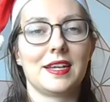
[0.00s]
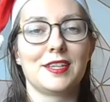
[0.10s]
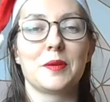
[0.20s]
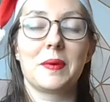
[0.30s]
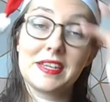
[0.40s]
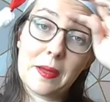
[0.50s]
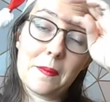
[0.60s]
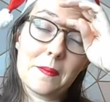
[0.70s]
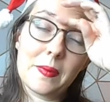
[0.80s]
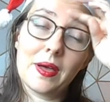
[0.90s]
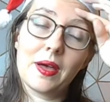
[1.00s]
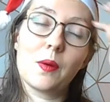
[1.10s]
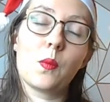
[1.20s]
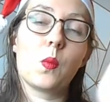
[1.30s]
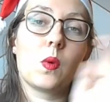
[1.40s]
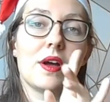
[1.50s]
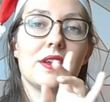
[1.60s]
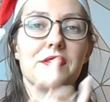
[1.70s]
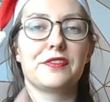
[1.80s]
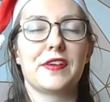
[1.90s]
So my number one
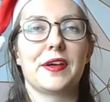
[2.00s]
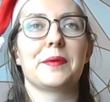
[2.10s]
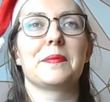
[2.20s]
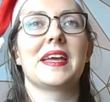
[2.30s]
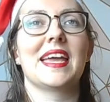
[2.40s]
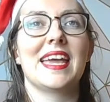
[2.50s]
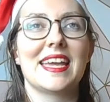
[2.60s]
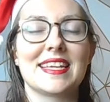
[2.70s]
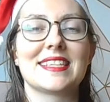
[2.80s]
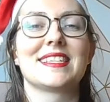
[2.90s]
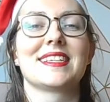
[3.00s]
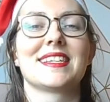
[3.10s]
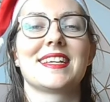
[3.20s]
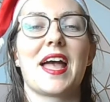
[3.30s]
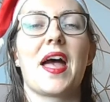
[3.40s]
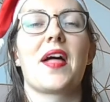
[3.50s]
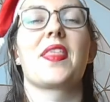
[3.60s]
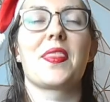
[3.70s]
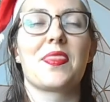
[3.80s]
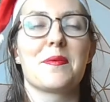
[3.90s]
film is
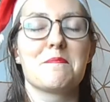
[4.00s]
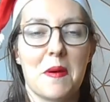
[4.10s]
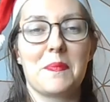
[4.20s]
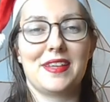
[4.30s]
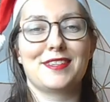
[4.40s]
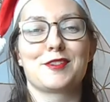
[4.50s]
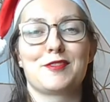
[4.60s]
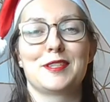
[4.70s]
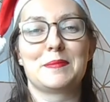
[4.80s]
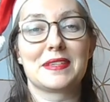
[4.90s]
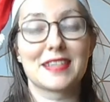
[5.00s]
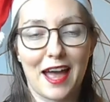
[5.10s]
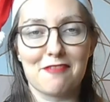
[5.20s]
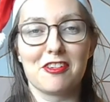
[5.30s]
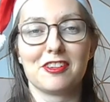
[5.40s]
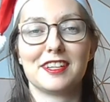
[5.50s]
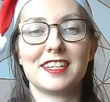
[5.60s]
The Muppets Christmas Carol.